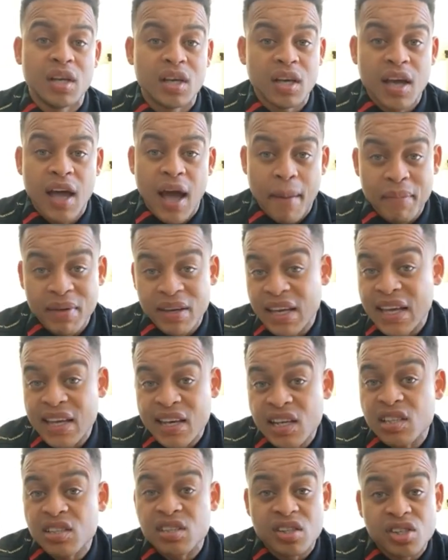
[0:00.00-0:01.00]
I mean, it
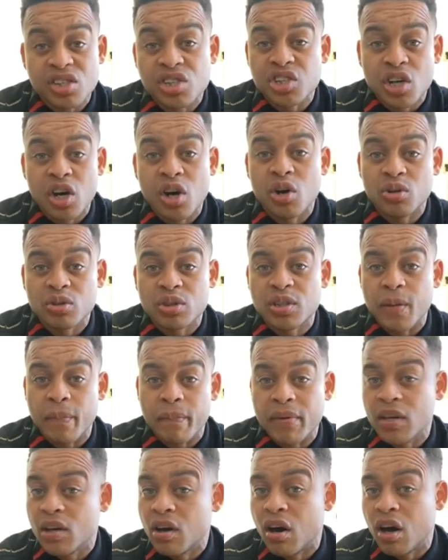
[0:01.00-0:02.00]
is the show to
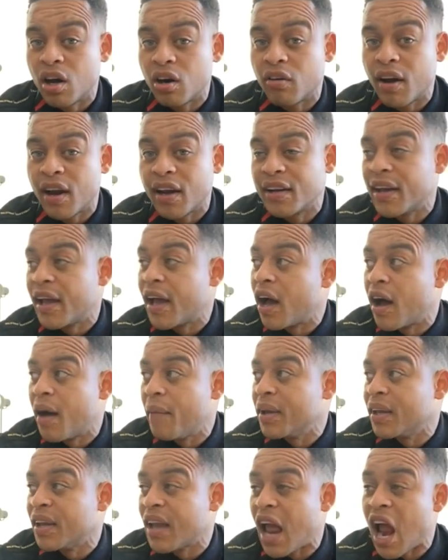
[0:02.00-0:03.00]
be on right now. I
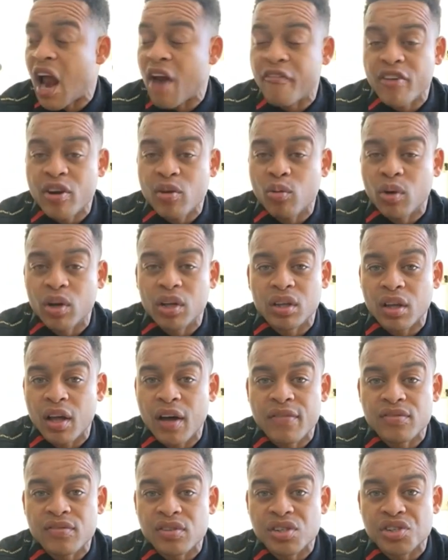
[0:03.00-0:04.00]
mean, everyone
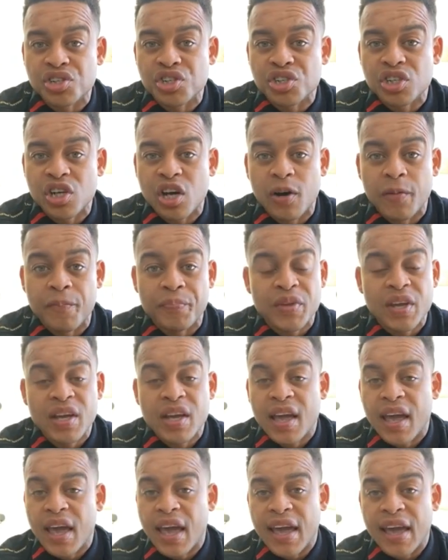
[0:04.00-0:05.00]
loves this show.
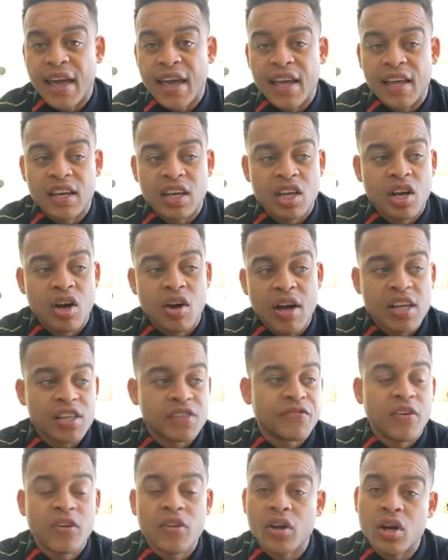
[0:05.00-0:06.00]
And, you know, it's
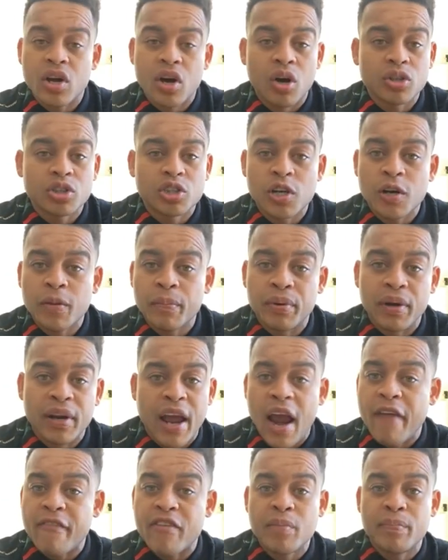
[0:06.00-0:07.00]
for the culture, but
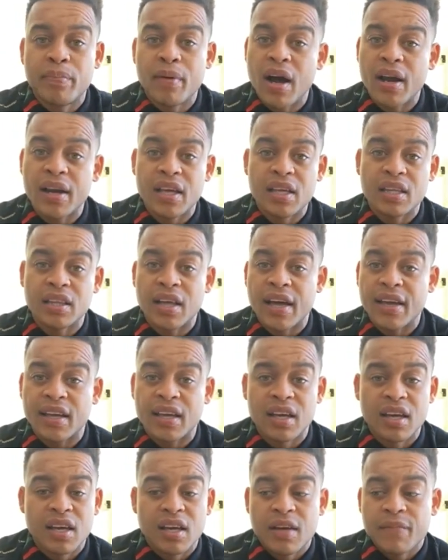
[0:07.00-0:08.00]
everybody, like,
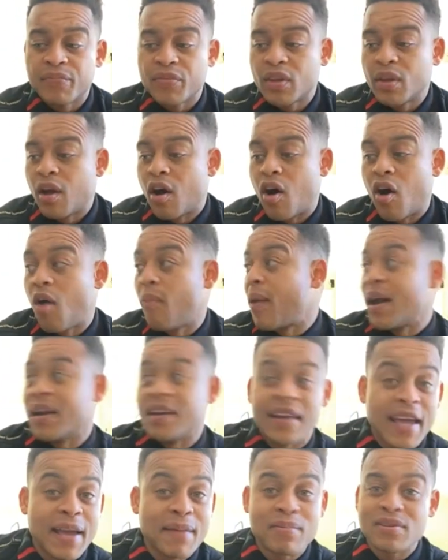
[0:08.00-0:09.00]
all my
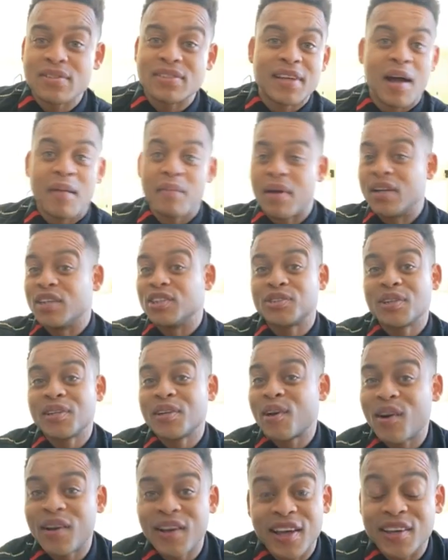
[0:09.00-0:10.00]
neighbors down my street
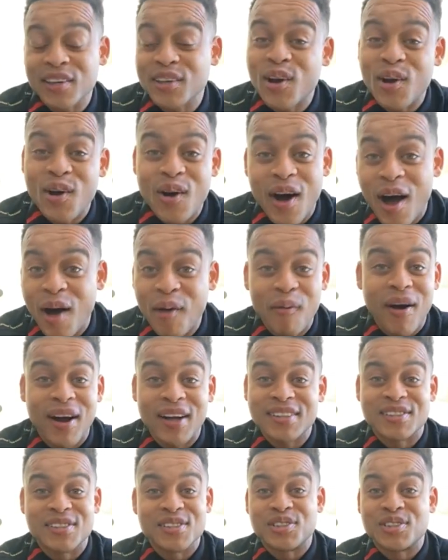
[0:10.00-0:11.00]
are like, yo, I
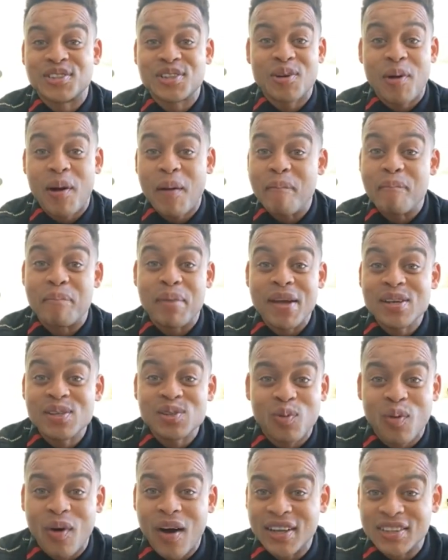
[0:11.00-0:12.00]
watch this show. I binge
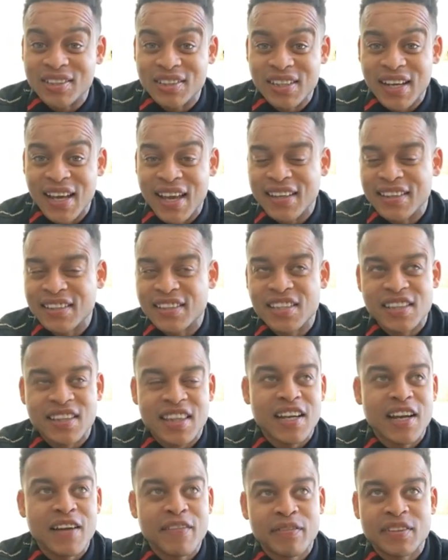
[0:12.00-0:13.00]
watch it. And to
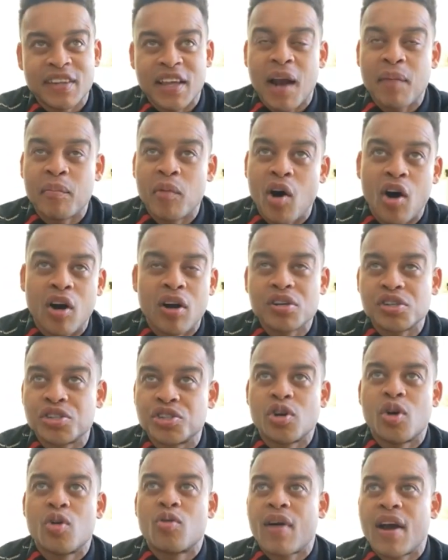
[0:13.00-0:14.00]
think of that I'm on a
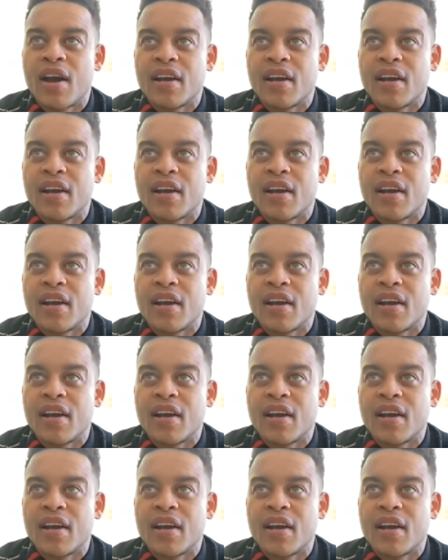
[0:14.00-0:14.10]
show right